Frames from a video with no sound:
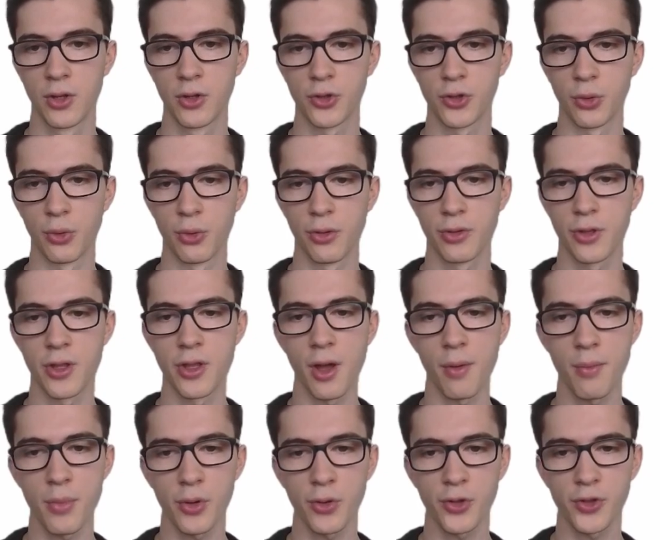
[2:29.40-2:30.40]
So the
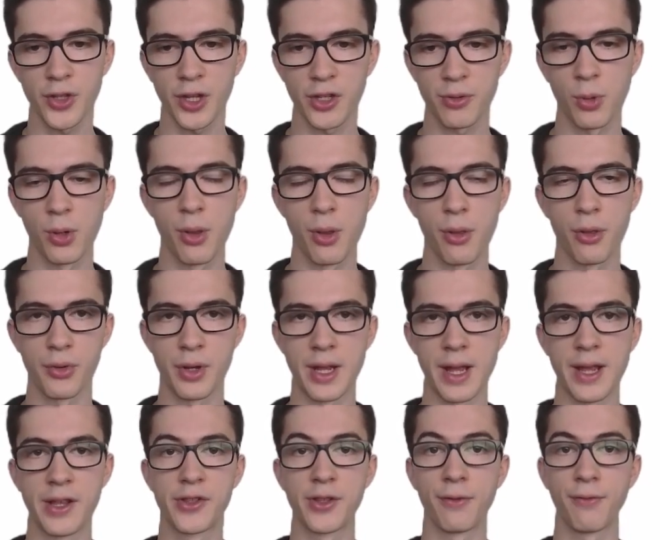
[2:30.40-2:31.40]
number
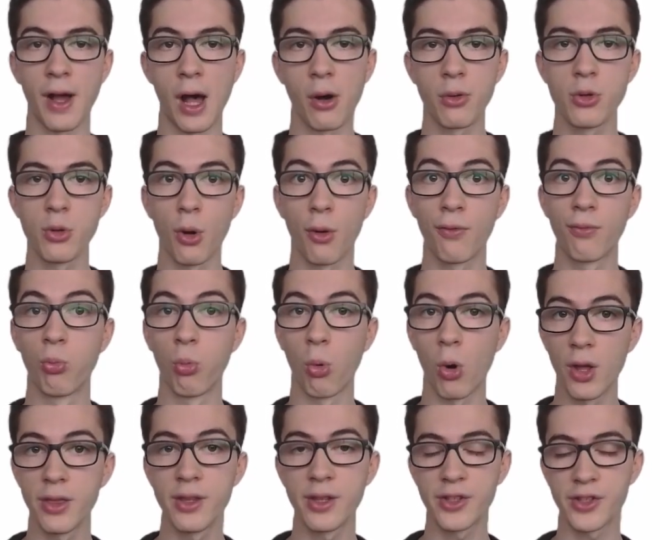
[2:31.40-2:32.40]
6.38 is the value of
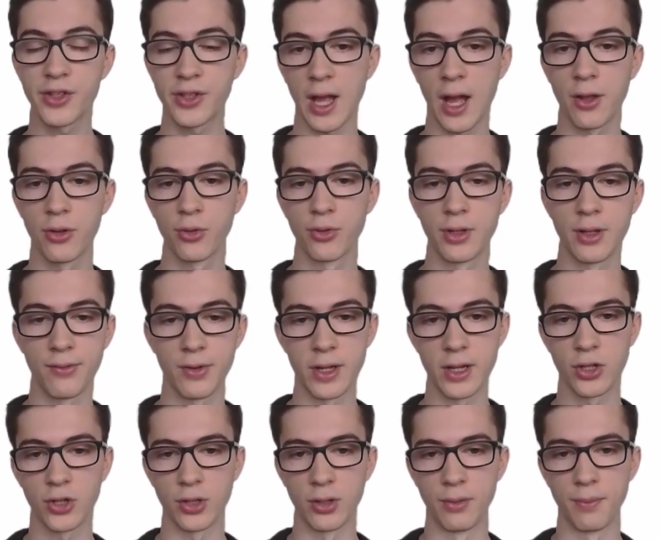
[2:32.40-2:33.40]
one standard
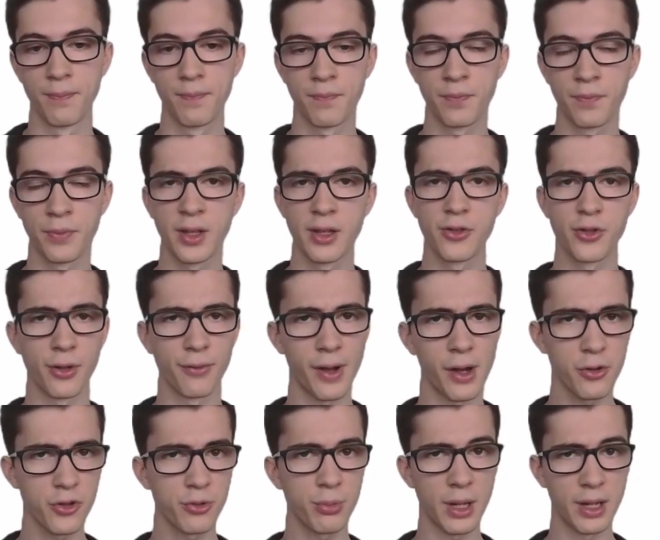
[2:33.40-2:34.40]
deviation. So the
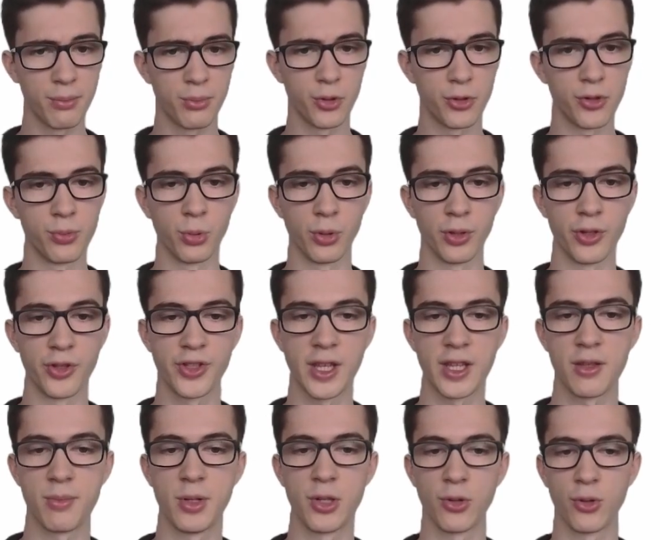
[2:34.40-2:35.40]
values we inputted were in
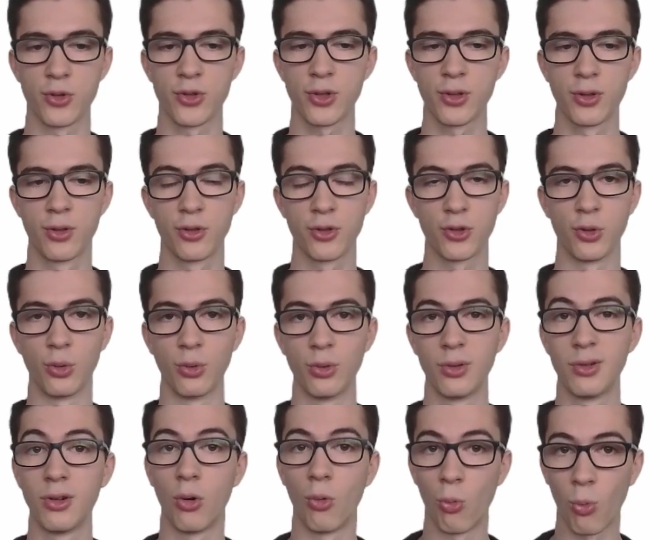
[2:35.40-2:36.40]
centimeters. So
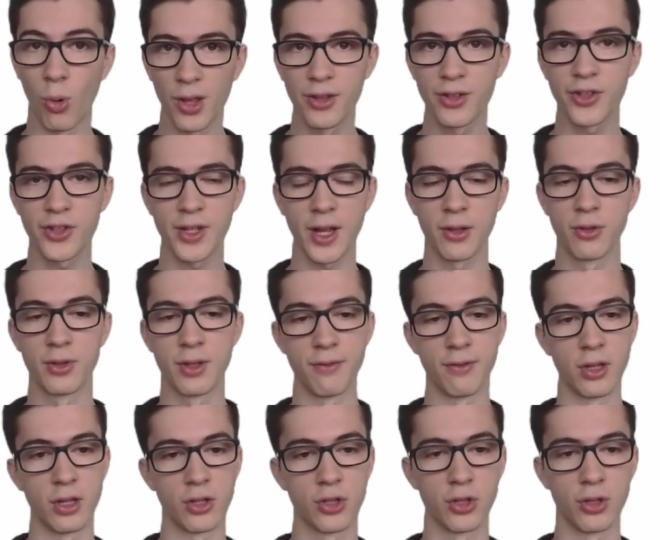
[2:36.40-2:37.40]
one standard
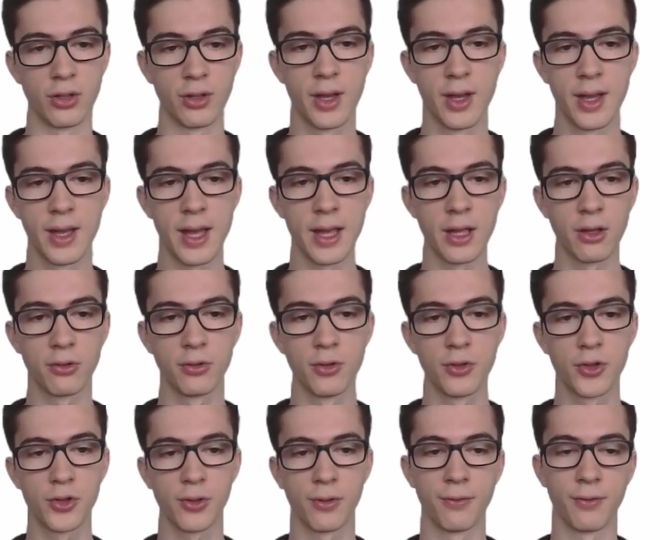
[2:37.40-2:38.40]
deviation
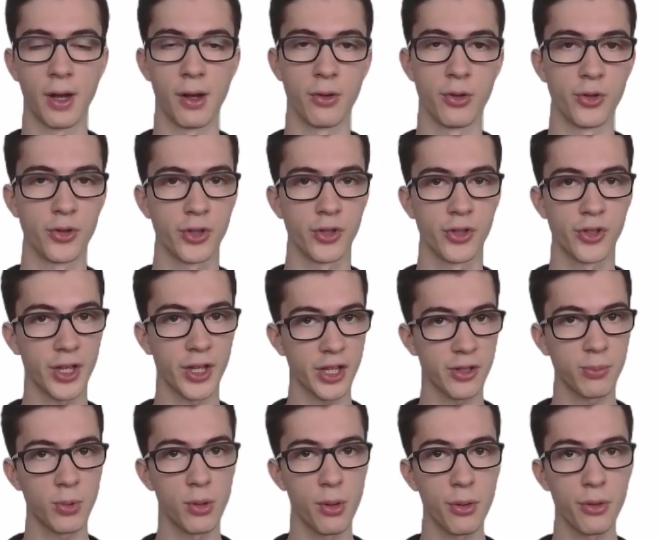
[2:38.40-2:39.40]
includes values
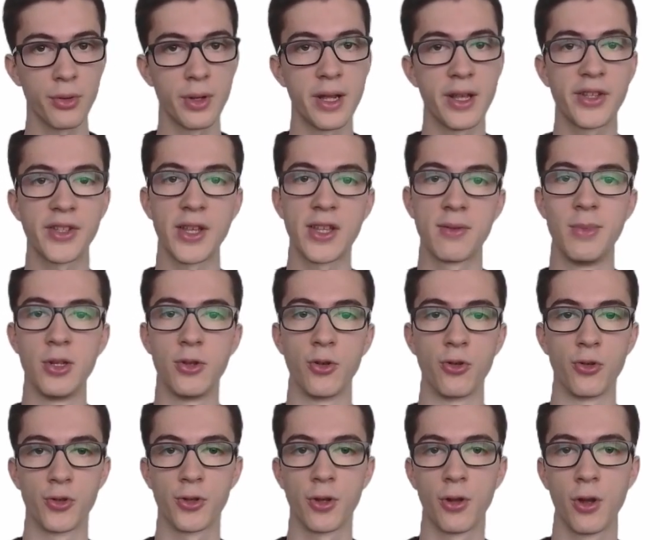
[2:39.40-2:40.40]
6.38
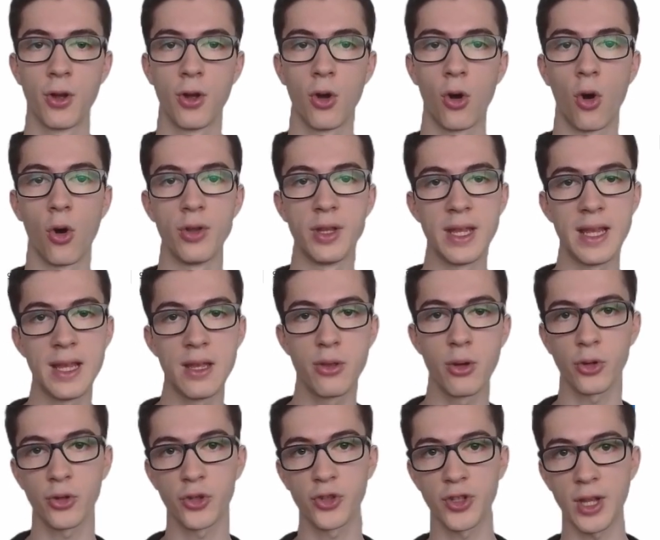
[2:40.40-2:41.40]
centimeters on
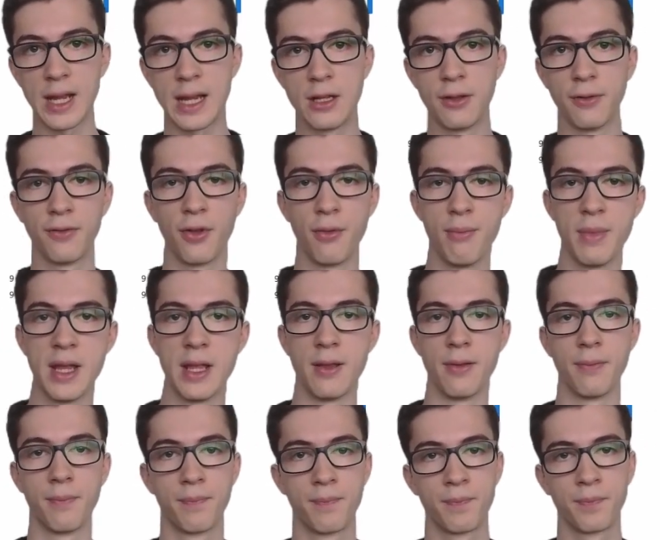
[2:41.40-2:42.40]
either side of the
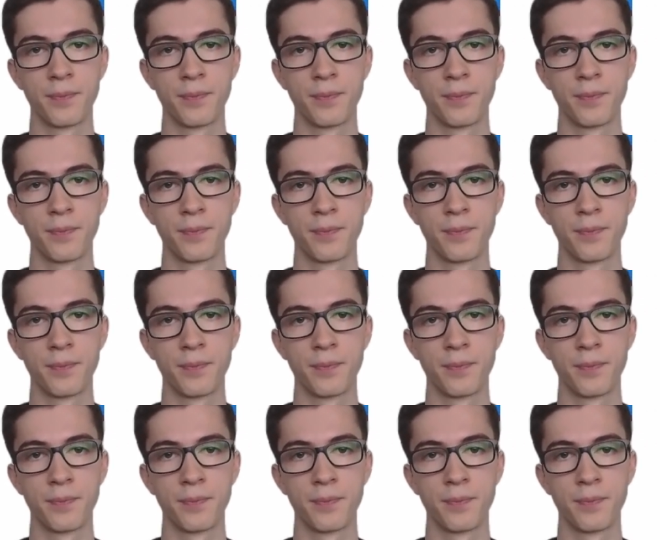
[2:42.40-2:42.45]
mean.